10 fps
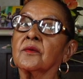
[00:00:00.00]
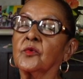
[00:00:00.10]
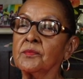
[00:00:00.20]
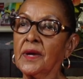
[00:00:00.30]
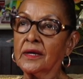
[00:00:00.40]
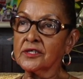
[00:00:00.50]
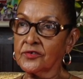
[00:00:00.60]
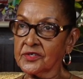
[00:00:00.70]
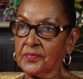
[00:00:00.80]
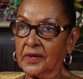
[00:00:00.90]
We marked
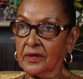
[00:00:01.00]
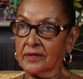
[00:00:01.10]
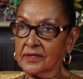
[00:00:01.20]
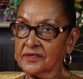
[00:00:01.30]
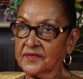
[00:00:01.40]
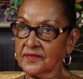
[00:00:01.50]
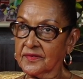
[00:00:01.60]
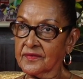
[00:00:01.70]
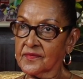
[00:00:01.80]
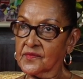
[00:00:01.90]
out the park.
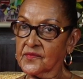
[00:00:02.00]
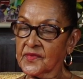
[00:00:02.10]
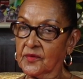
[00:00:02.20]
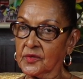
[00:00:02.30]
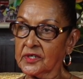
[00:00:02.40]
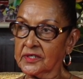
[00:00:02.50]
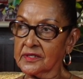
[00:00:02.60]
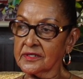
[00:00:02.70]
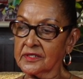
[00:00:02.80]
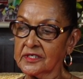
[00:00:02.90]
We got
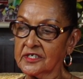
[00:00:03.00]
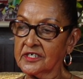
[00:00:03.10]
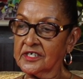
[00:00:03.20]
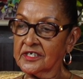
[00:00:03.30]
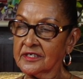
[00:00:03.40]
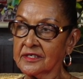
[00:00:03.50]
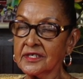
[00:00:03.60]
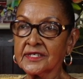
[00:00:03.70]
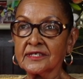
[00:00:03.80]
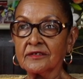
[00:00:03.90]
the
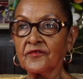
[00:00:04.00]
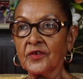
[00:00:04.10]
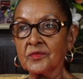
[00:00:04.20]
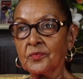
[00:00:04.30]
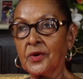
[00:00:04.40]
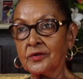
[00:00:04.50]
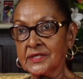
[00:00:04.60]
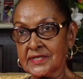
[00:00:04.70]
diesel from the power